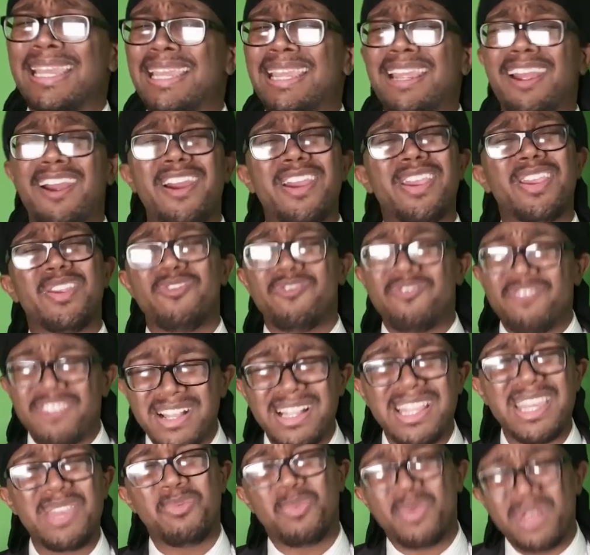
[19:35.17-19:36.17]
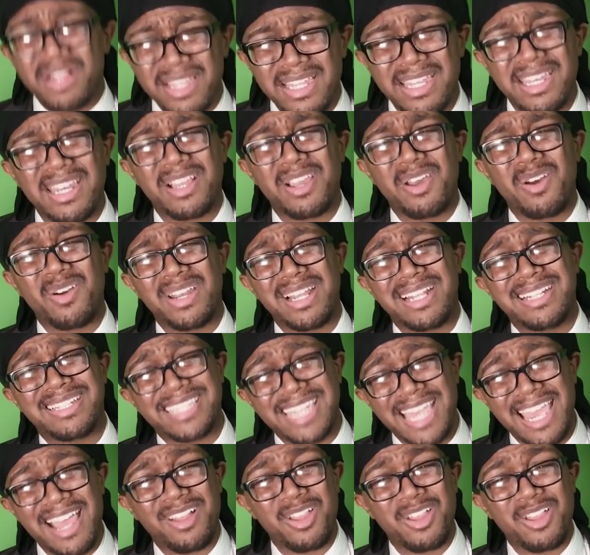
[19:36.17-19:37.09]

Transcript: Are you really willing to go to jail